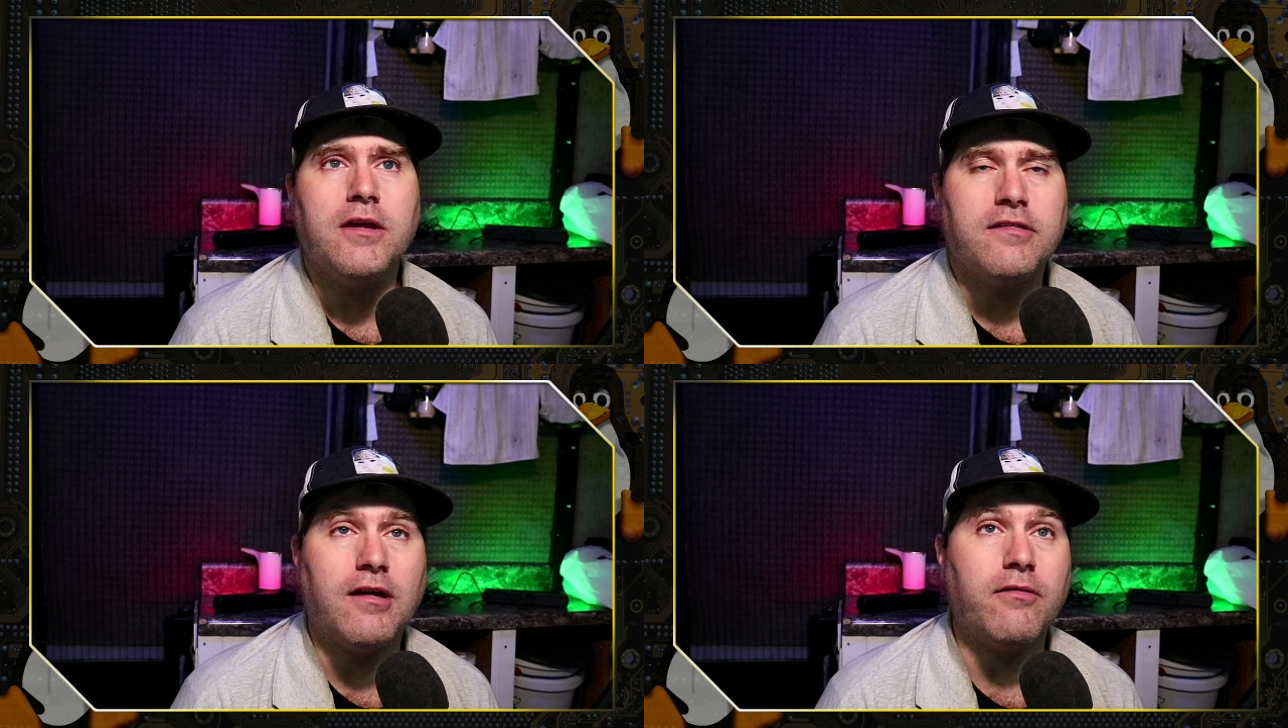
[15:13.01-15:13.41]

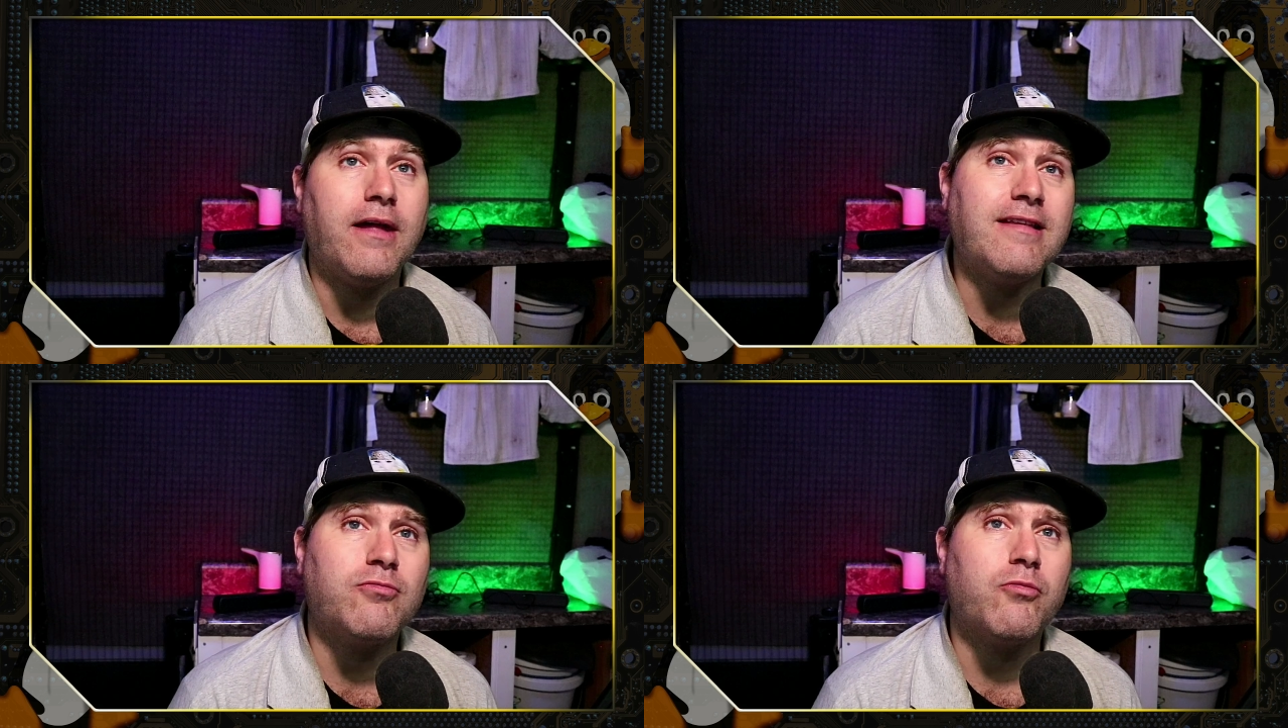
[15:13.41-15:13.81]
So
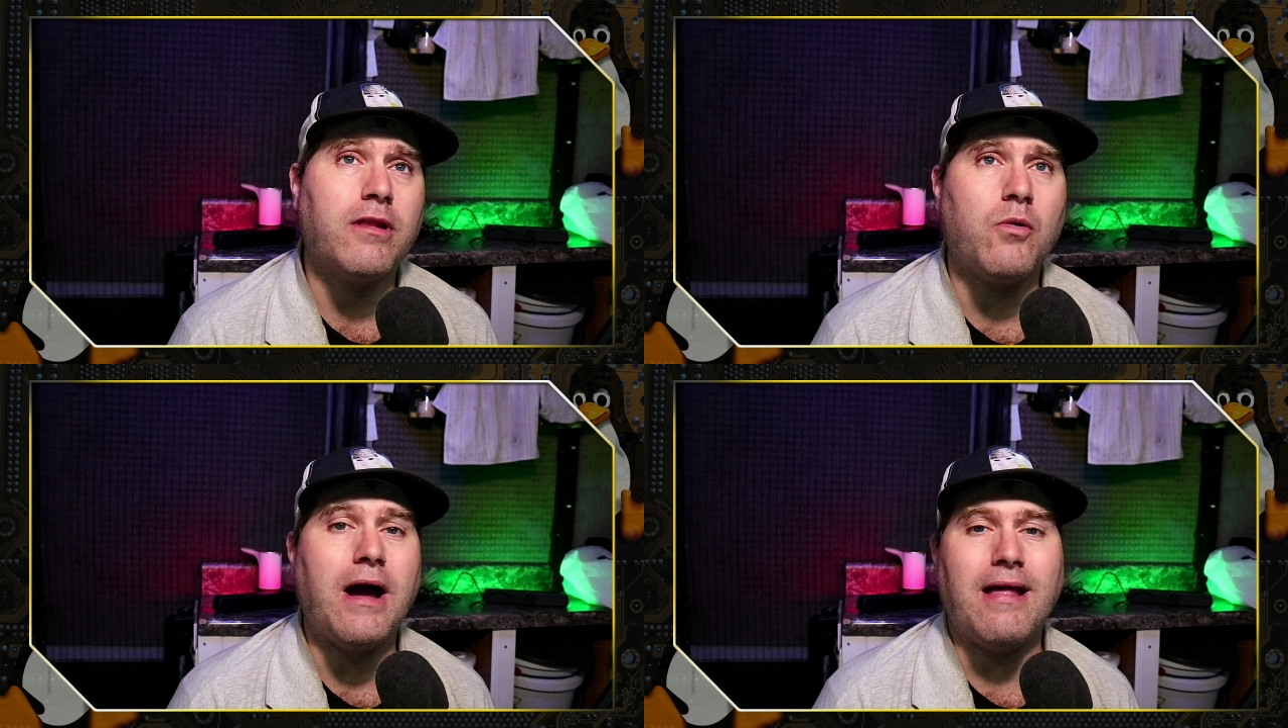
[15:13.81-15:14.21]
that's
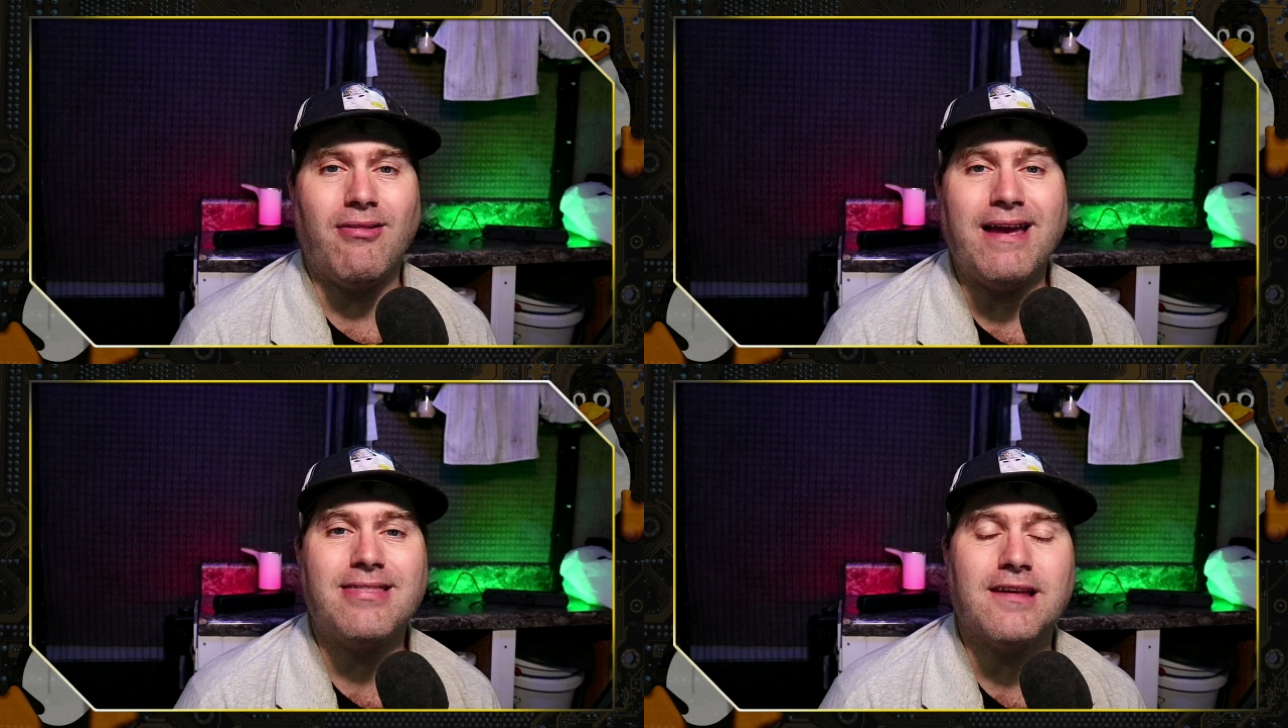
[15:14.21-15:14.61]
really why I
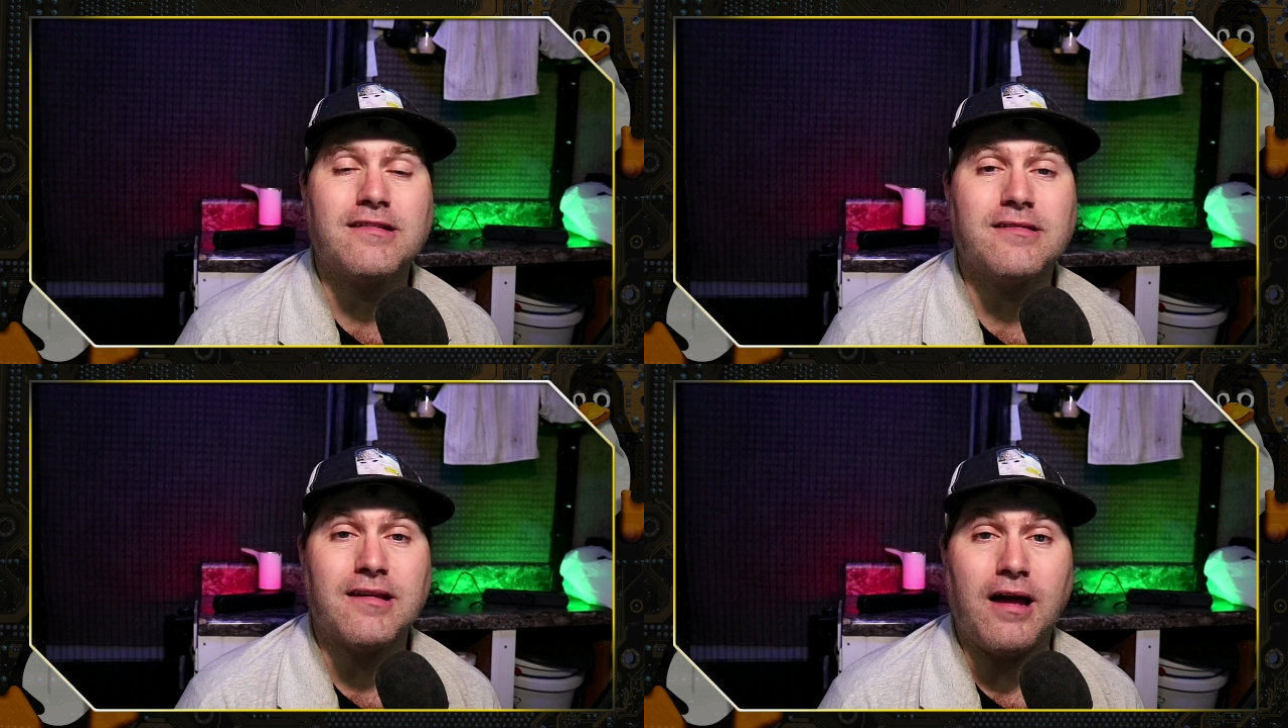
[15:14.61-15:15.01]
like
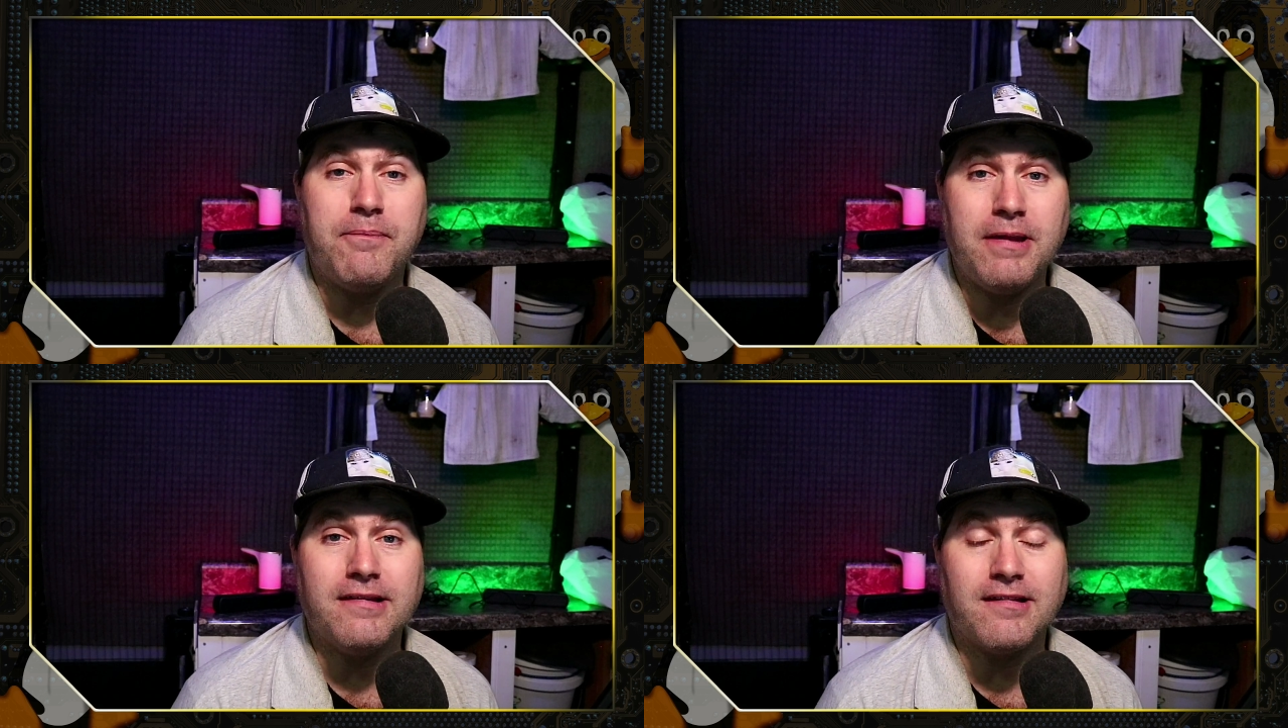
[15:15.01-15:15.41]
this uh,
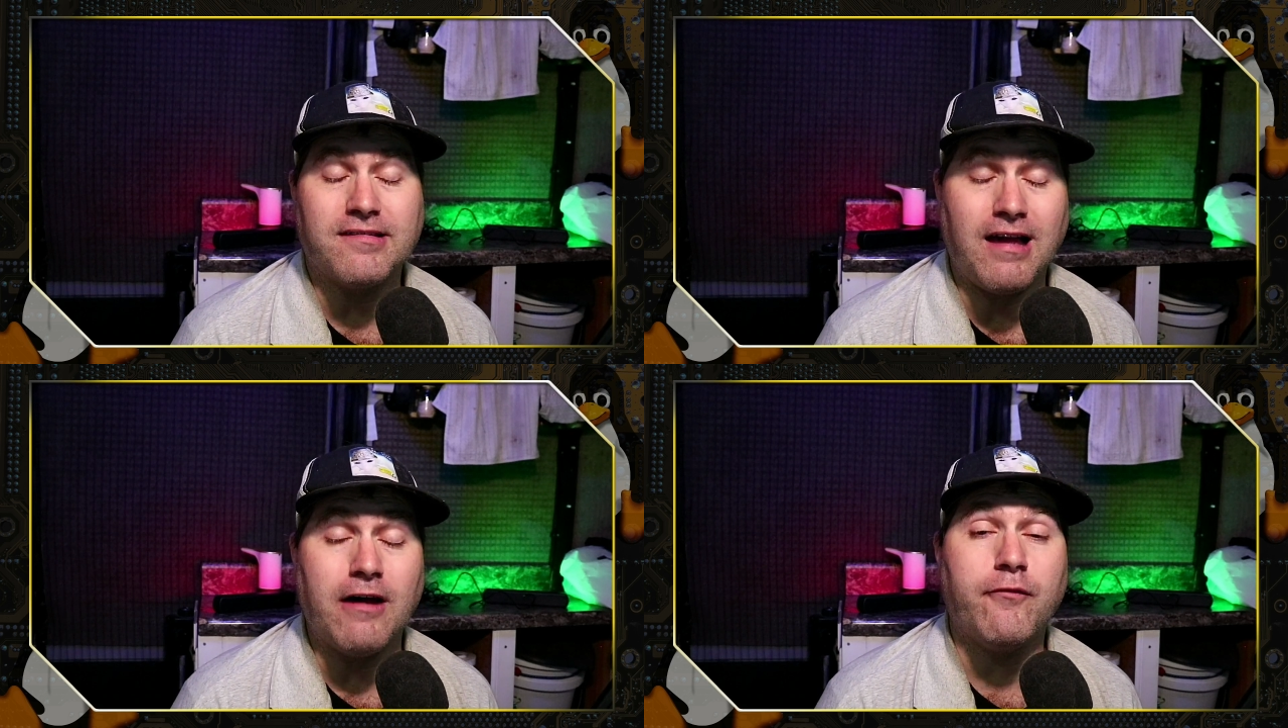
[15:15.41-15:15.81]
piece of
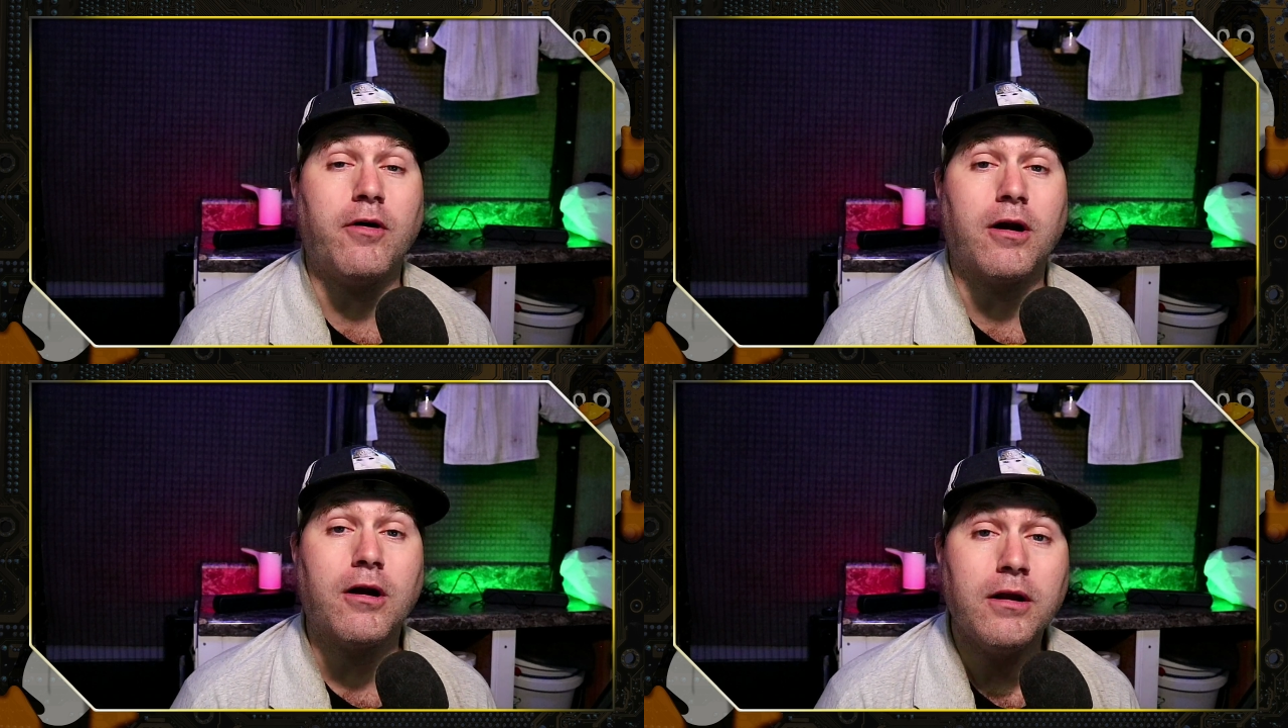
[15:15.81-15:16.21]

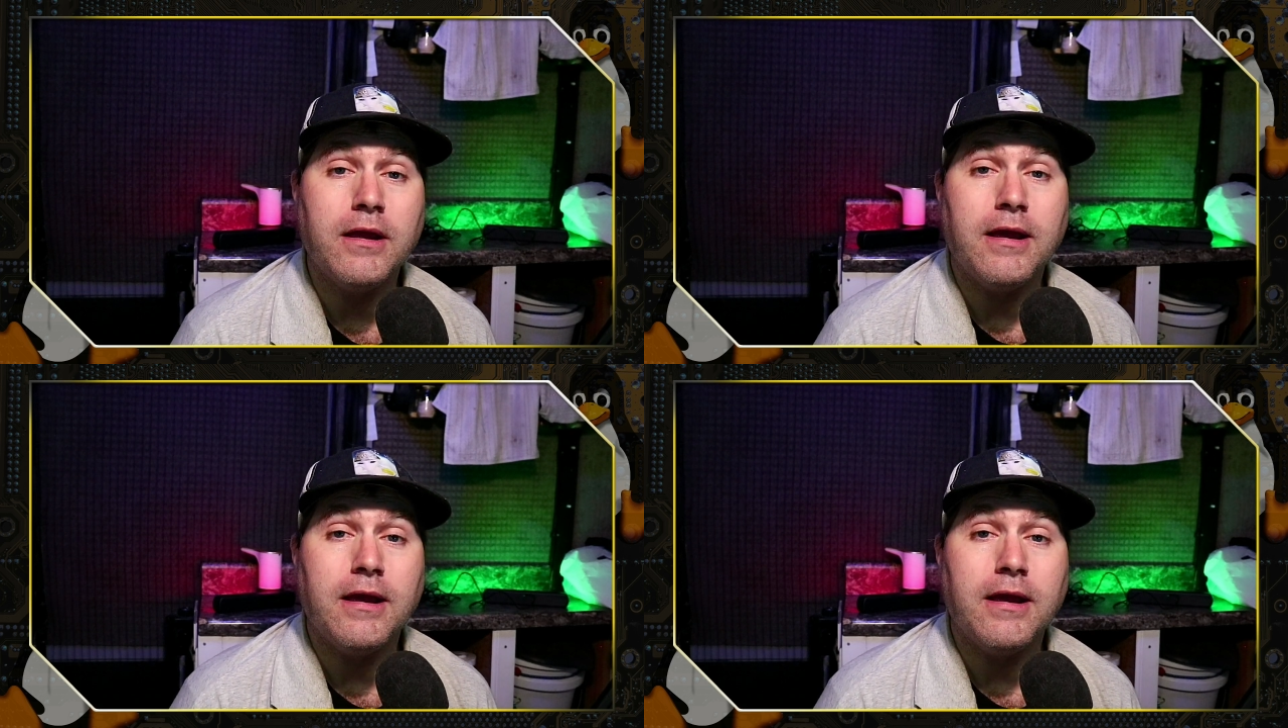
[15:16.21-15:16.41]
software